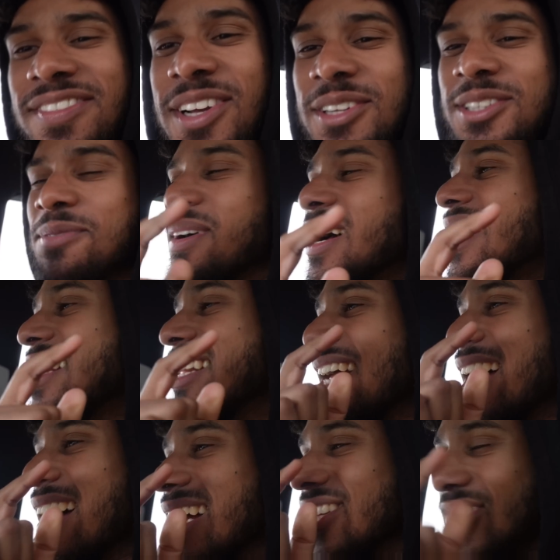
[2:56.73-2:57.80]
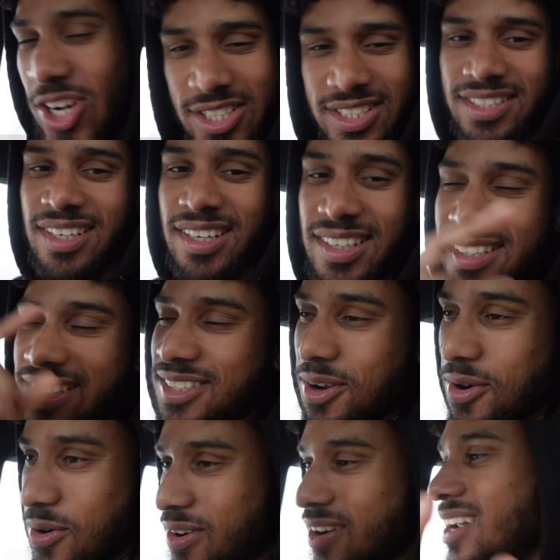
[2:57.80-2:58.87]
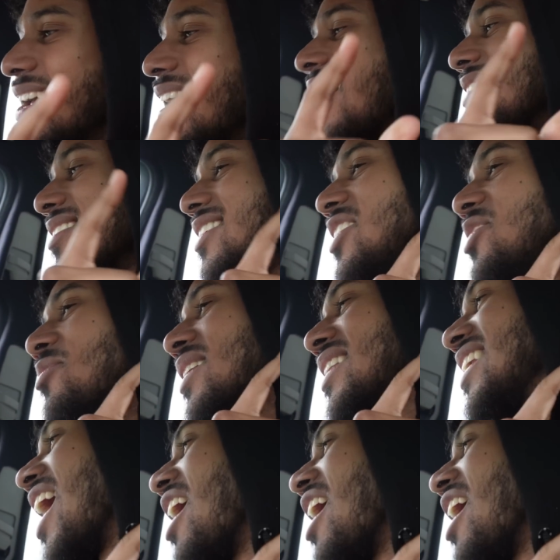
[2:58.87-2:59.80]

to go to my doctor, so I'll see you at the